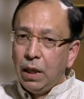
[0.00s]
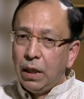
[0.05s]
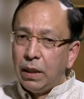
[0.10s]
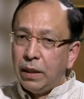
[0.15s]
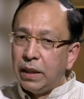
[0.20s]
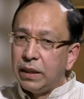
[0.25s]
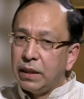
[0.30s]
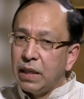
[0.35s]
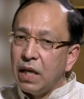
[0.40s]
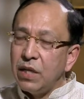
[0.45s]

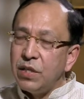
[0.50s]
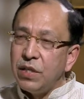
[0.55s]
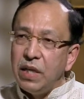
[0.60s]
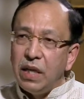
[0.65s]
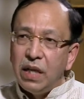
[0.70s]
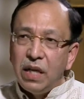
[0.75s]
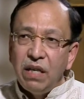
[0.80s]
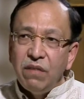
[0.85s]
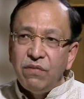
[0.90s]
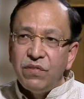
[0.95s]

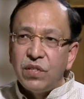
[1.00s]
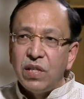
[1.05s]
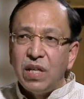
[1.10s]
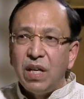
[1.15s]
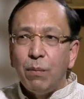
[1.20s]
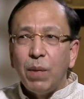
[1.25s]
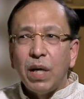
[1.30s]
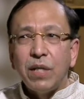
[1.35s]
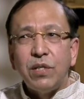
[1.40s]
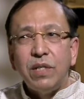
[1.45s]
Netaji lives in
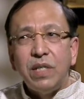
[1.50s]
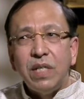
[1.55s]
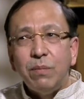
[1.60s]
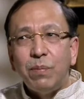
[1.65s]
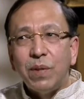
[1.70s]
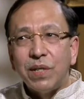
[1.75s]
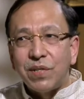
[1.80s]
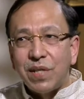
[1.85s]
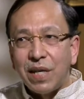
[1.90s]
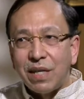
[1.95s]
a much
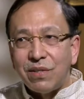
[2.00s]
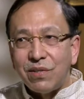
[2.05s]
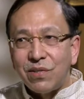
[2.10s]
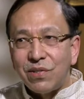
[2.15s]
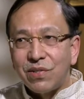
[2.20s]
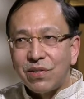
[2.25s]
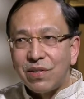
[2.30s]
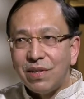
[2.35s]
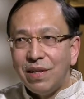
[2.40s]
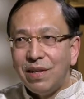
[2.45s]
deeper
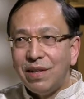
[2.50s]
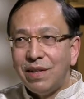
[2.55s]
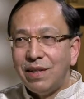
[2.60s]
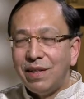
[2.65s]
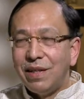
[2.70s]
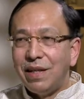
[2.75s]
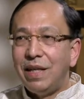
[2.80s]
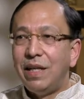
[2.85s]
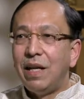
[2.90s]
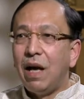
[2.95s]
sense
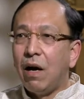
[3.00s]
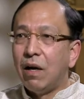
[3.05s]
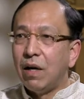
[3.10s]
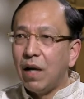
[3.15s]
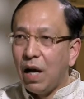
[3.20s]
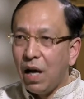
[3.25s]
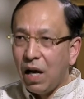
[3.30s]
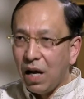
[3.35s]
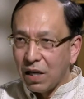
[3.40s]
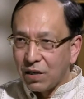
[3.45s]
in our
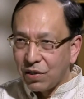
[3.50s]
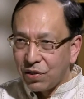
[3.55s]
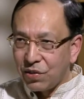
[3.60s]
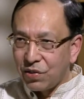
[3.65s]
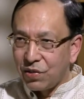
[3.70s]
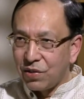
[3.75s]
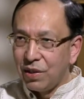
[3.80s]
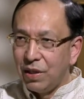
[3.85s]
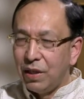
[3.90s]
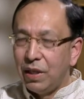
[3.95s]

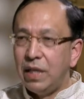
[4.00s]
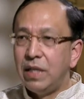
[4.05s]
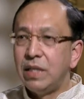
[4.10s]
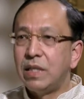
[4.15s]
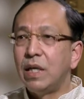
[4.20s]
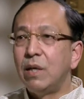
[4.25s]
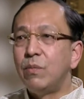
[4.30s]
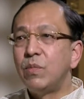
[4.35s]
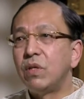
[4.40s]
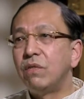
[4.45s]
hearts in
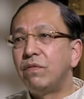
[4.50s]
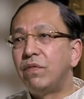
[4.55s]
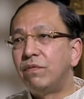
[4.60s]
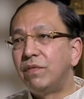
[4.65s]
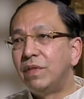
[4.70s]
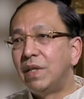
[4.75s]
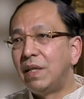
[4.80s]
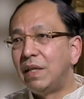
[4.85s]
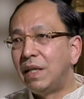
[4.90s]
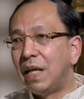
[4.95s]
terms of
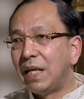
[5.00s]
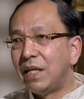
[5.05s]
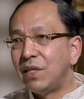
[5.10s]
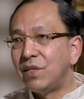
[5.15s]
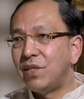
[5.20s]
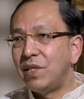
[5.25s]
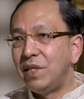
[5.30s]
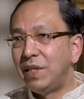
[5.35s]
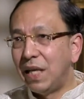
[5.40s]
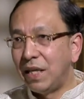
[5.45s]
the
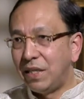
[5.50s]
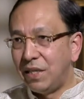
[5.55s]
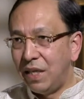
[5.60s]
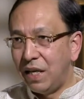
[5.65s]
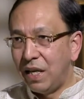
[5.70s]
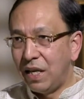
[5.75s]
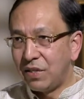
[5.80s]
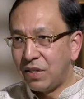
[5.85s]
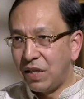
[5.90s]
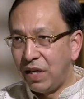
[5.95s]
legacy that
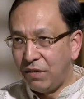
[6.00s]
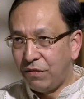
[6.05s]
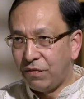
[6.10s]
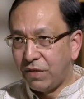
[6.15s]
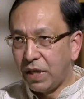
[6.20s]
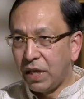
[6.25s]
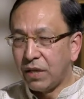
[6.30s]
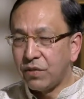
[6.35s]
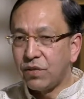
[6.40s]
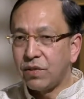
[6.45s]
he has
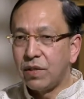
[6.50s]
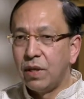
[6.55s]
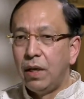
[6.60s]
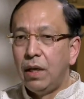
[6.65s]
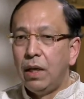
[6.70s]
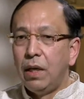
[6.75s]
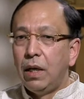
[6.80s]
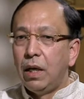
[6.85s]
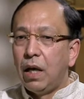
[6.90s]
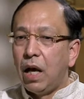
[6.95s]
left us.
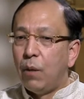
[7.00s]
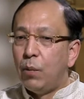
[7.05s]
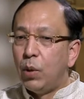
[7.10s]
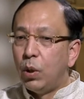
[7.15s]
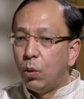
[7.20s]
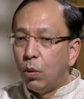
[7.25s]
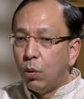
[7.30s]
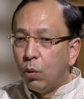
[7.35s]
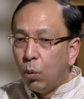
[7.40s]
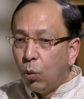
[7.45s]
I
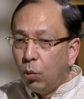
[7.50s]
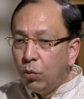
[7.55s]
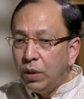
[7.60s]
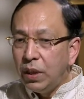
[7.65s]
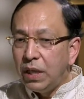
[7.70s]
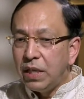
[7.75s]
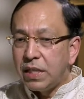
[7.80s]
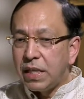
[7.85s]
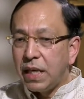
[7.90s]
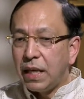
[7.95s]
will
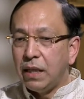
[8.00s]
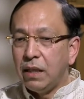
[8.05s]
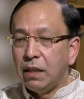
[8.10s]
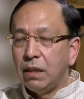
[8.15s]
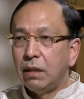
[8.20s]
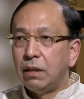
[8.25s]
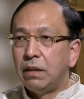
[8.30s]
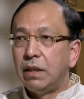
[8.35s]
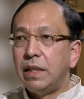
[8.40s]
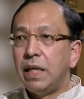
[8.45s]
only
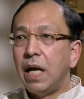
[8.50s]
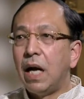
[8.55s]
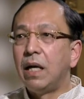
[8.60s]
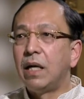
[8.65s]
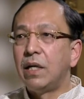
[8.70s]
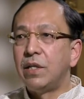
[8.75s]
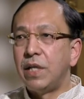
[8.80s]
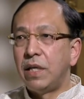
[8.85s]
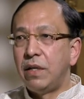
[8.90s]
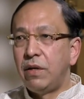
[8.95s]
tell the
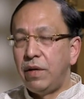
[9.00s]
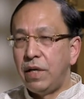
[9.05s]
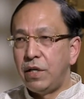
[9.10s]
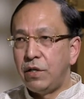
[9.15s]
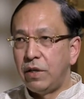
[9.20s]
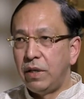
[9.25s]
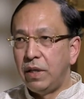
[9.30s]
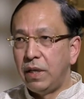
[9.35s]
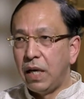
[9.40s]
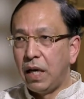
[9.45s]
younger
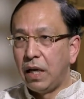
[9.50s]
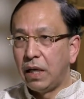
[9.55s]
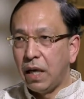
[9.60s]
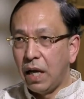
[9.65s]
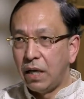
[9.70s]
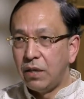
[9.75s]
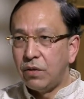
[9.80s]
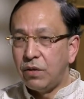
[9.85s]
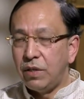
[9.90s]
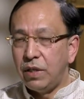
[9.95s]
generation in our
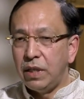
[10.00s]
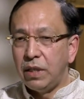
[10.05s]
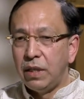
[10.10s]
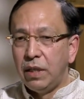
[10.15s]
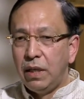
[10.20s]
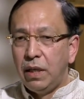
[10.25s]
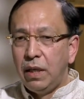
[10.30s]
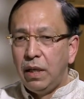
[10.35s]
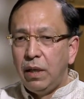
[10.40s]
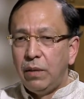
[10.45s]
country
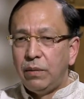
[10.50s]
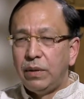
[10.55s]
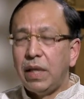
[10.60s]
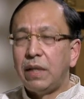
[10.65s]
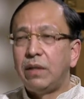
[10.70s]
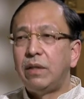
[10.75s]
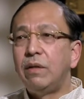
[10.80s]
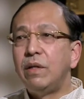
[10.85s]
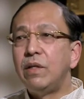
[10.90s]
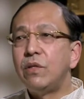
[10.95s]

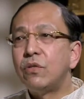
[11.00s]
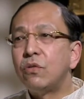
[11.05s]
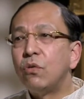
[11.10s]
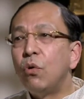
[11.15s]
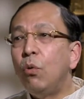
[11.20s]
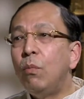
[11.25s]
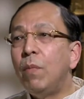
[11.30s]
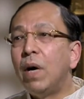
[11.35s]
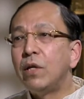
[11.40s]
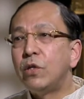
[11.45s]
that there is
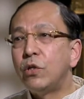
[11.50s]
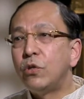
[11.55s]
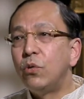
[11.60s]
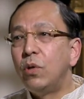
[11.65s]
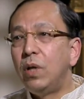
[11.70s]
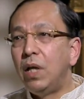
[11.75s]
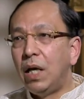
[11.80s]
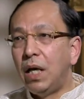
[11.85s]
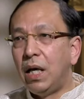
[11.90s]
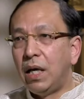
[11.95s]
so much to
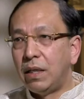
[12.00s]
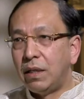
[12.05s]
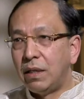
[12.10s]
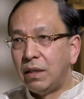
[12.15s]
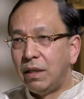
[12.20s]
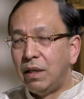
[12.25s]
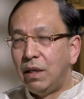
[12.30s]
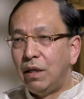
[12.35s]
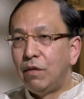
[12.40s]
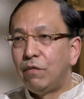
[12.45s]

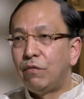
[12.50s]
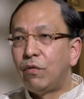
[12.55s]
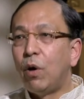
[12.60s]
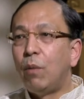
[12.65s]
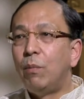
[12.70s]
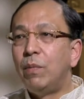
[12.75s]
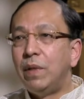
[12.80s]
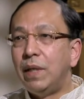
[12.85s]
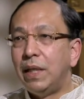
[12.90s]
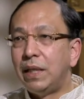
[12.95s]
learn
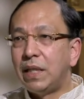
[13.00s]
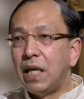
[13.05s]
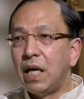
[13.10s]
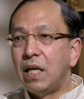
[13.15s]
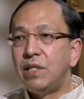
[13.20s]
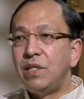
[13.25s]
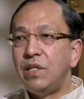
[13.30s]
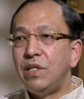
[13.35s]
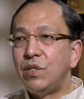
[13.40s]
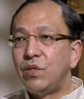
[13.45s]
from
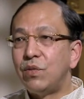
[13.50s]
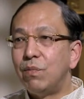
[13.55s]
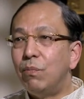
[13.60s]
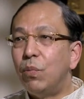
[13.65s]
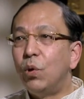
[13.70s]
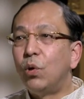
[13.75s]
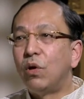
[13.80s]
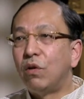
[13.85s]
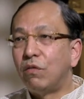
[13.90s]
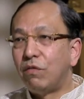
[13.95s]
Netaji's
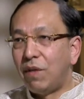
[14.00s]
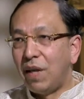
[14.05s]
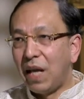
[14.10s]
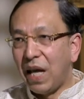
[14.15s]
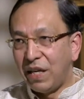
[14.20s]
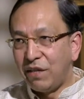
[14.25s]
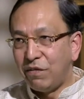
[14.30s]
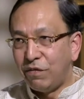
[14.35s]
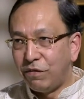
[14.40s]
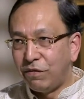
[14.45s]
book of
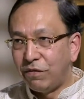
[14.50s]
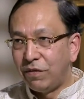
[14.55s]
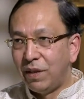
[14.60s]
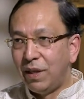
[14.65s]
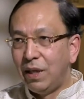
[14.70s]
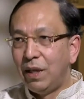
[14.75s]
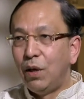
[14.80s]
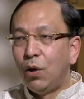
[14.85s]
life.